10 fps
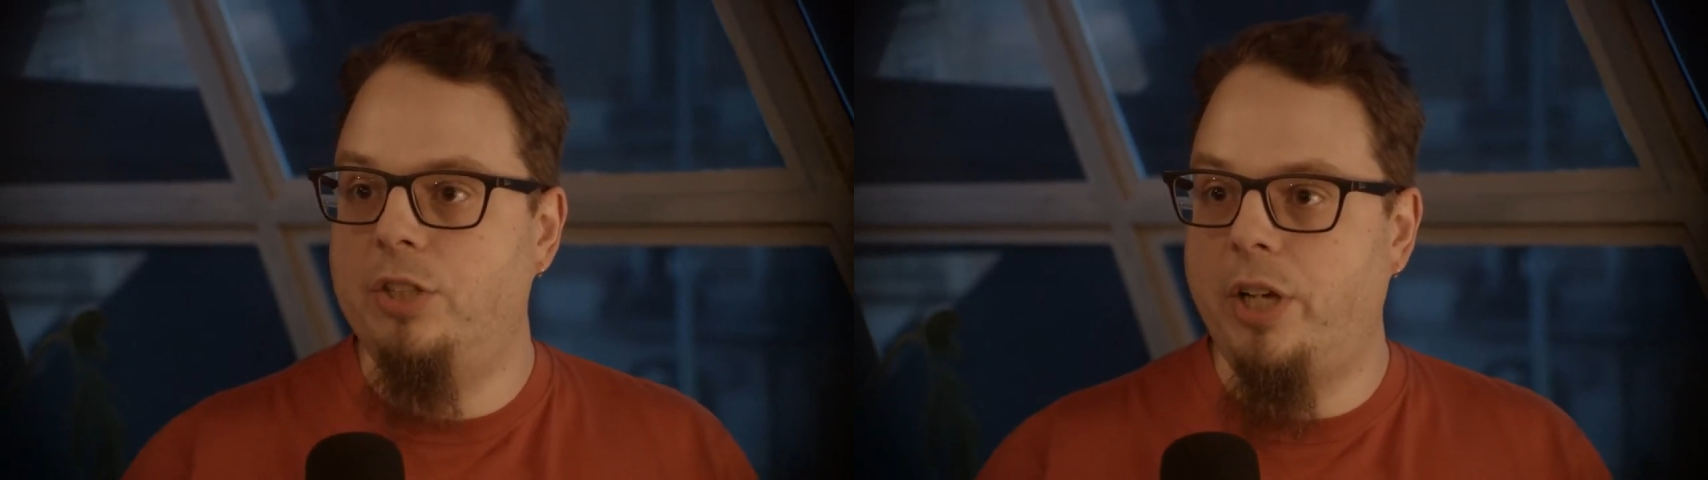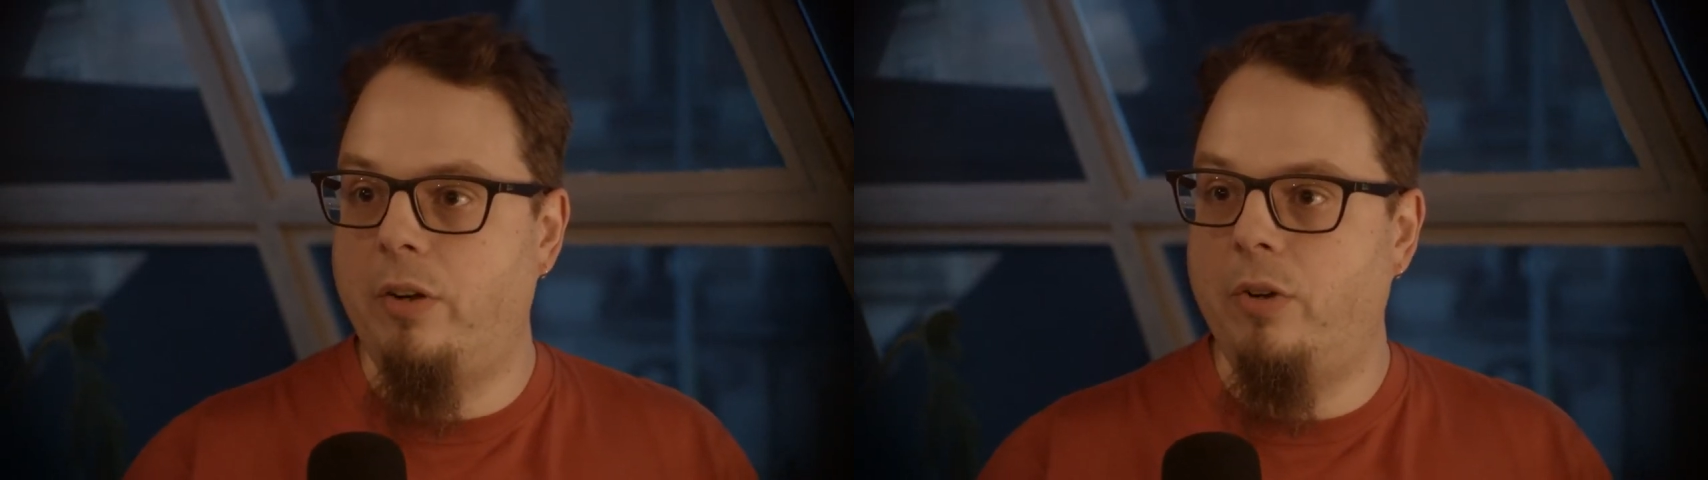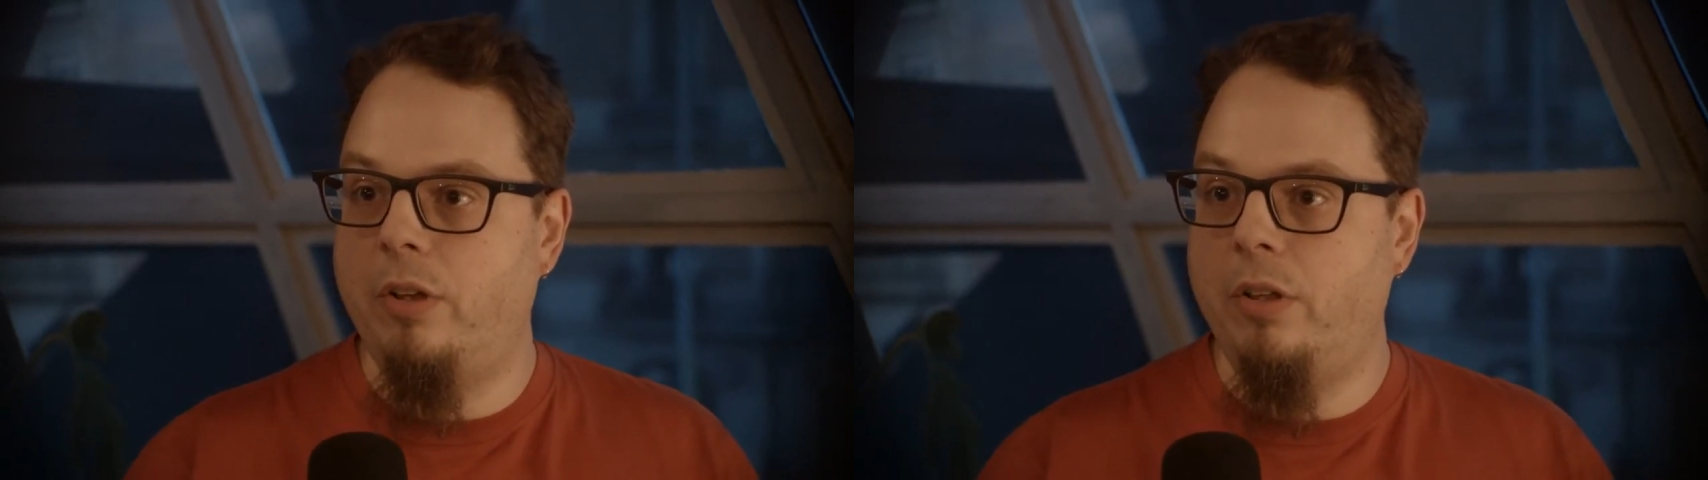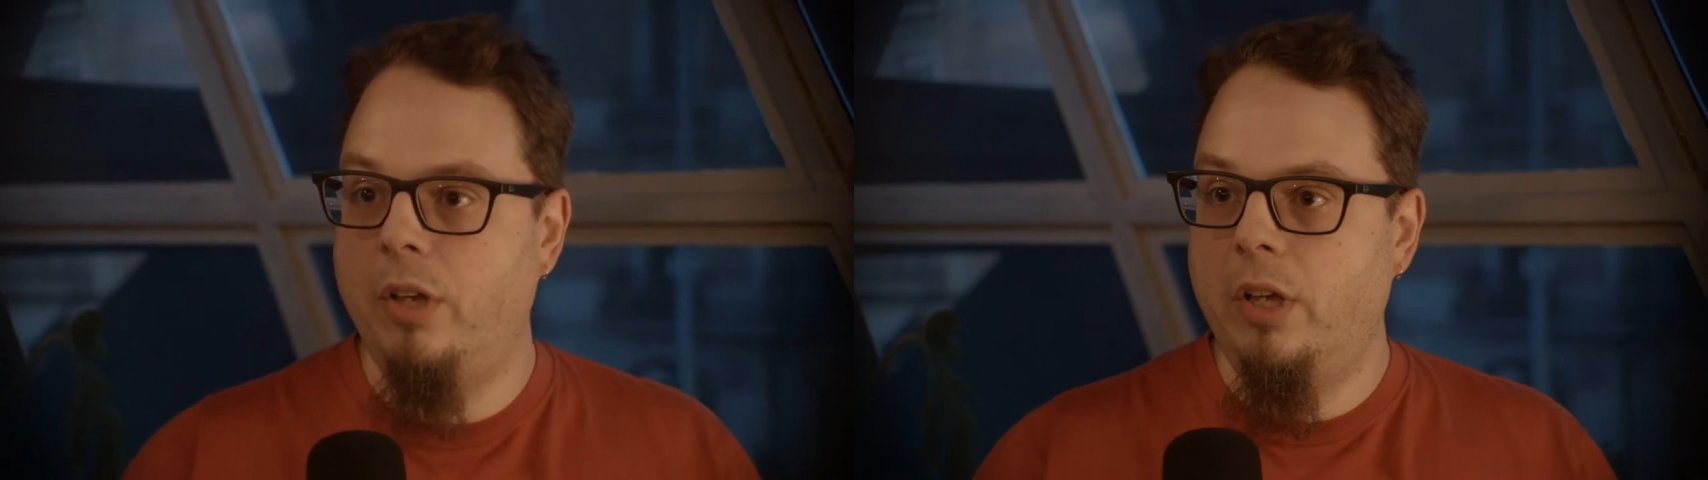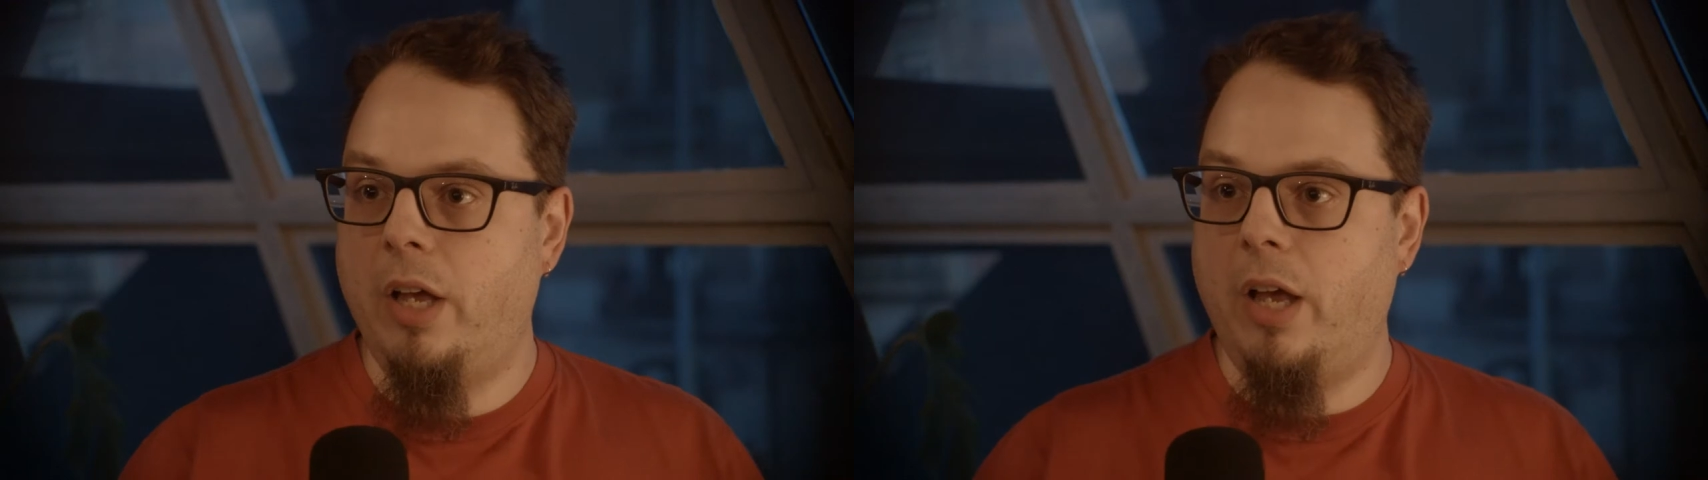general
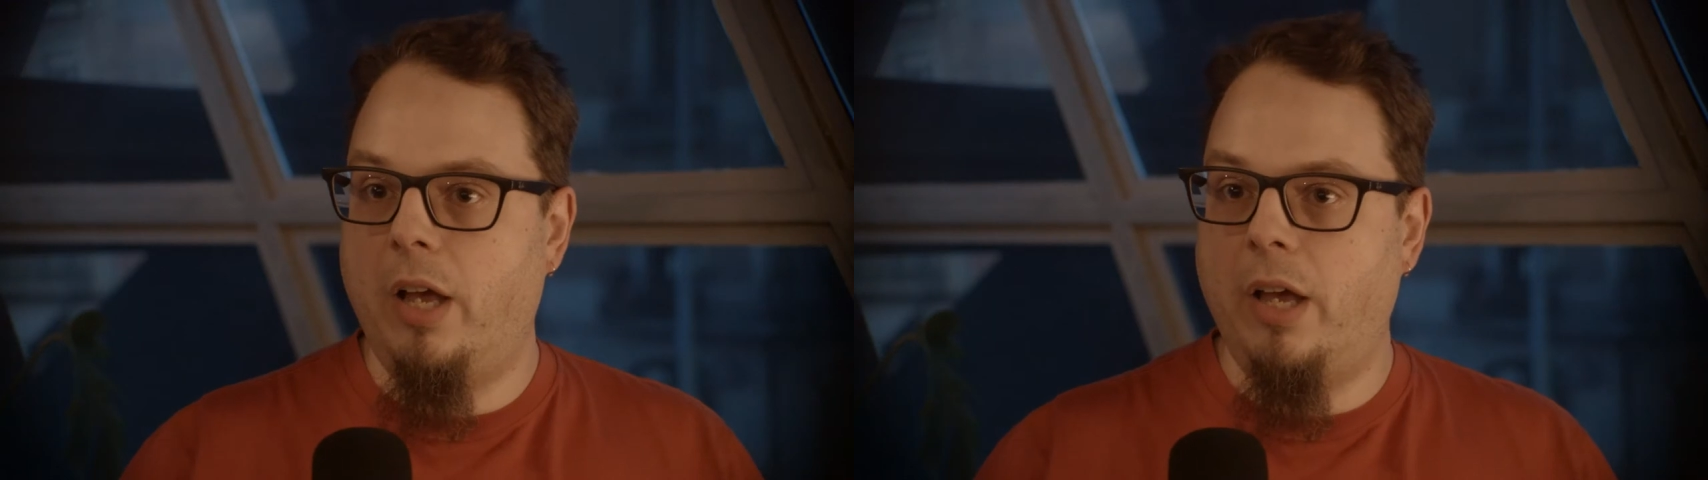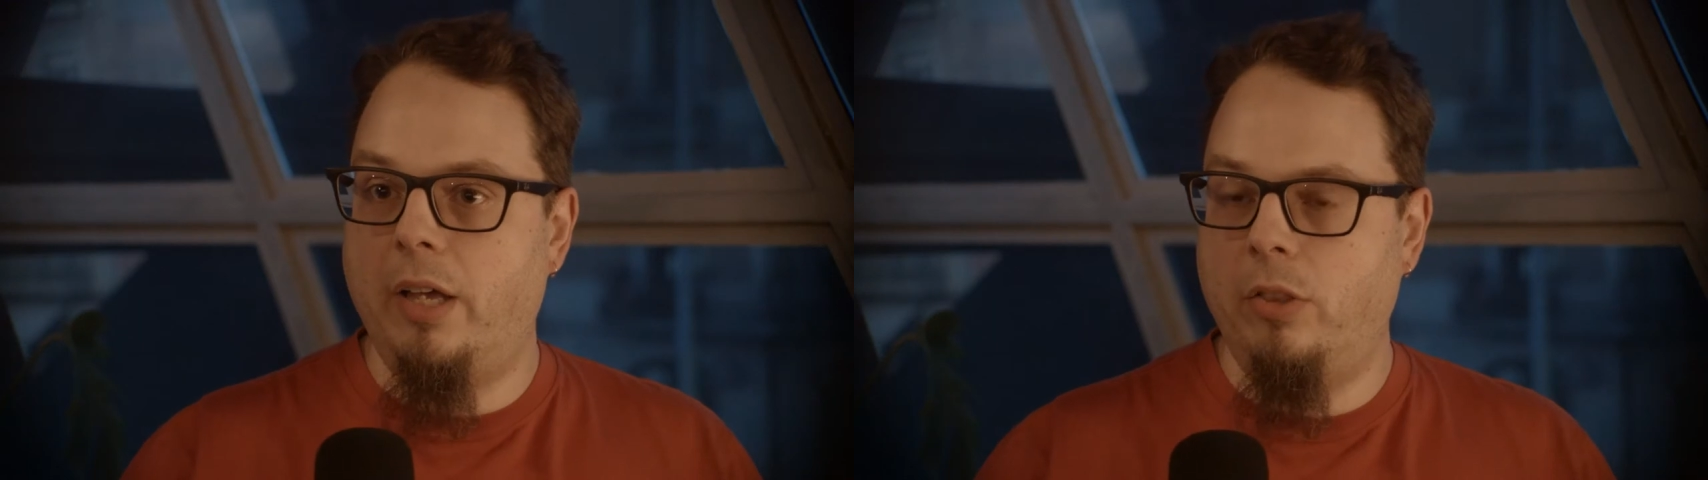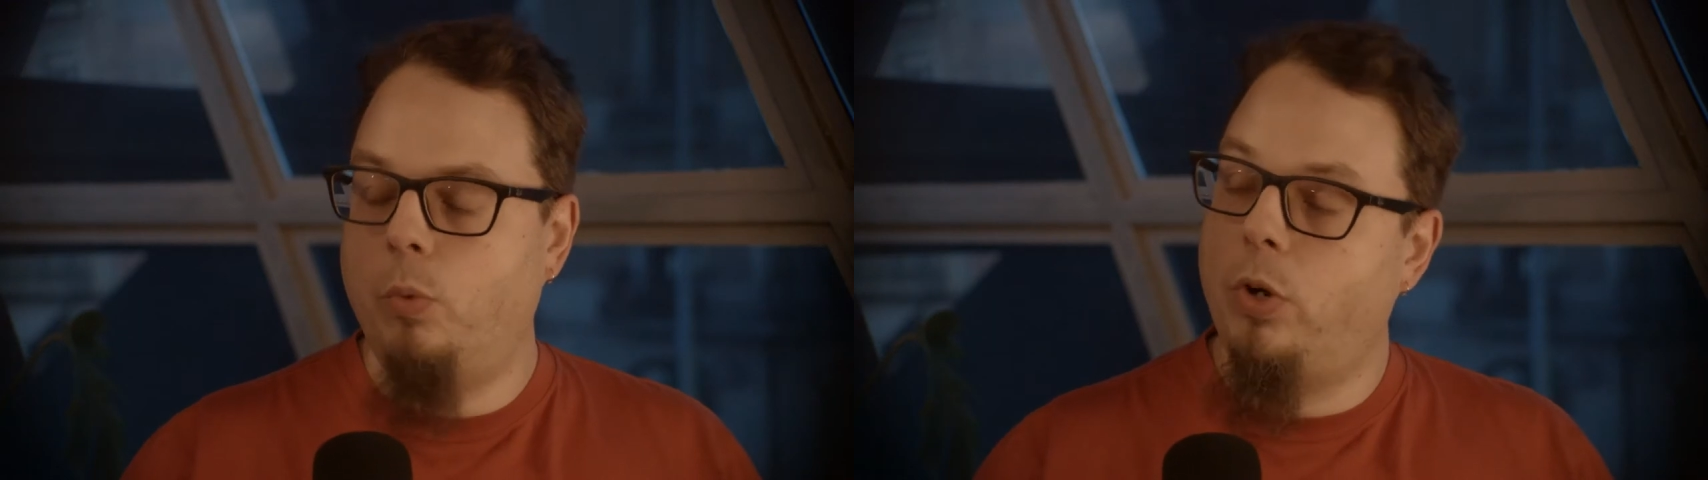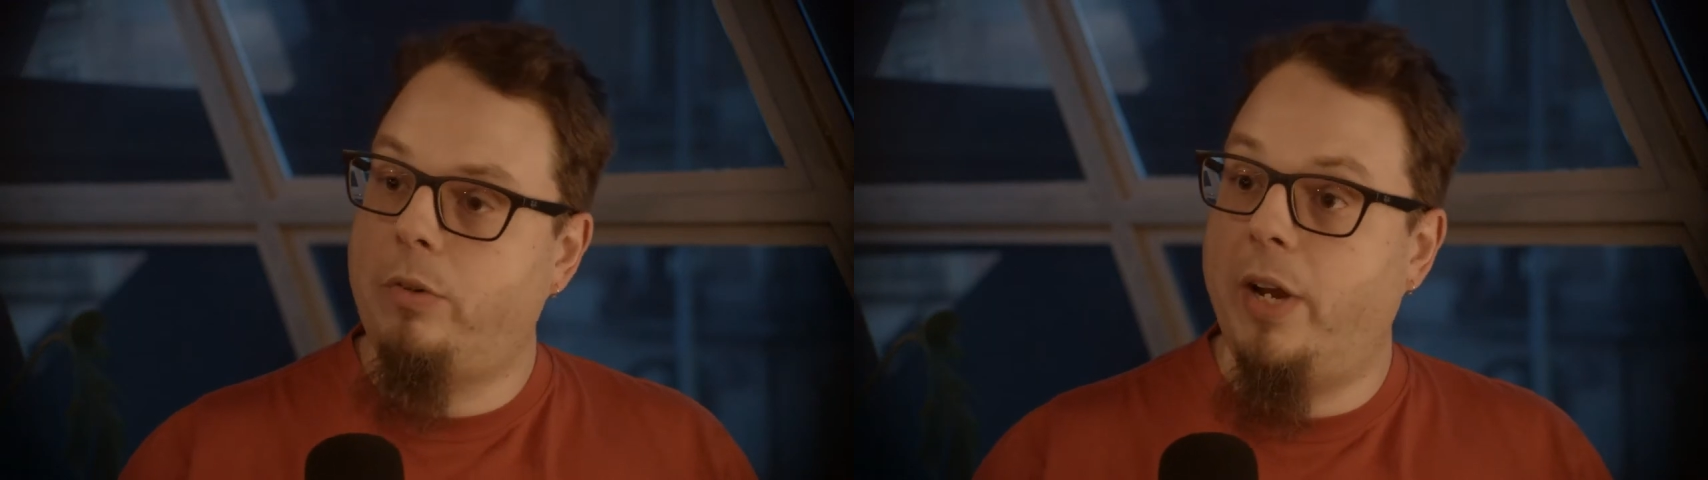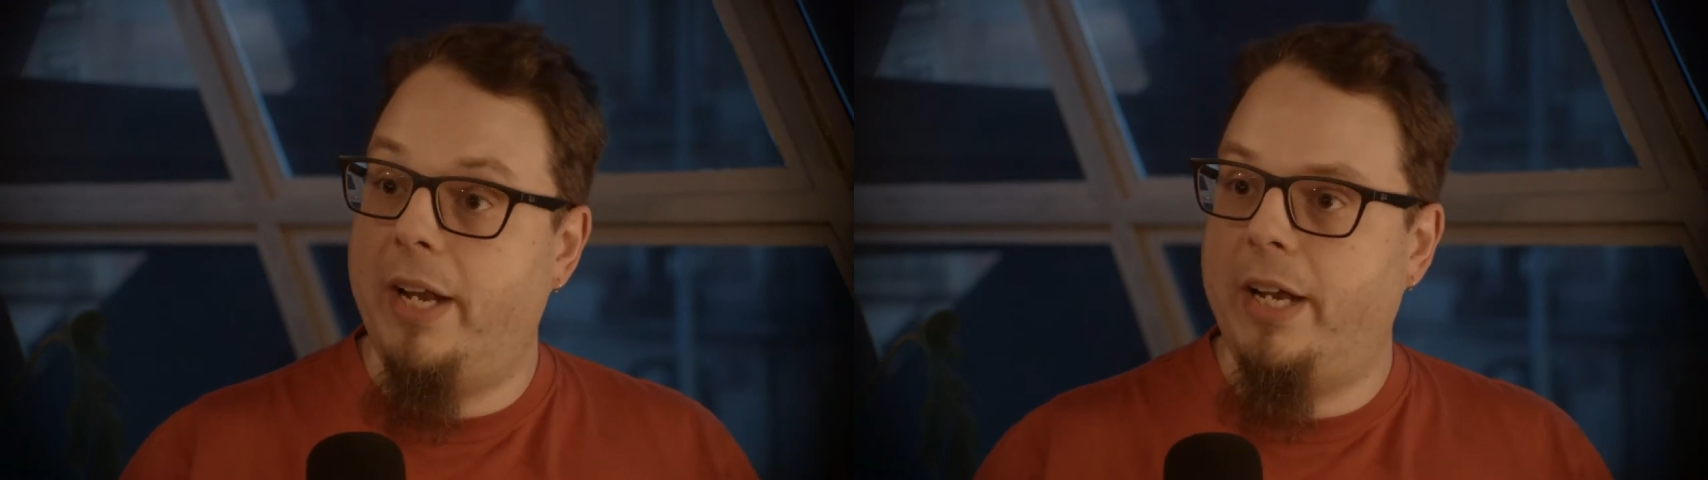in the
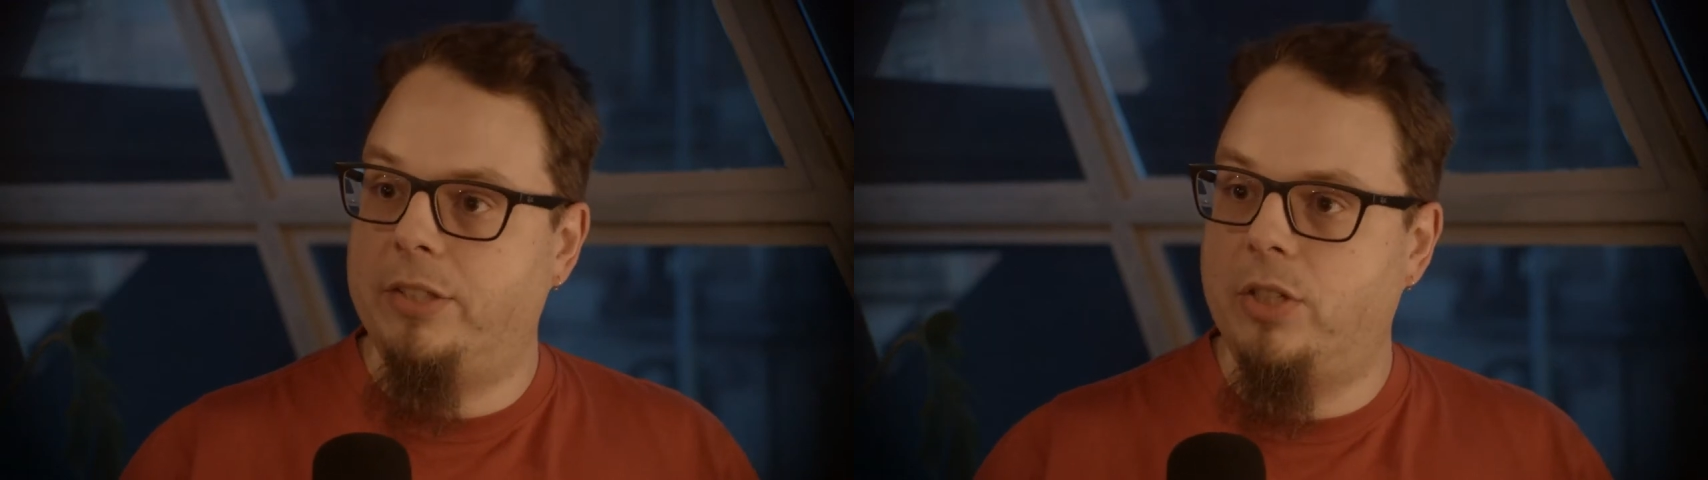world right now.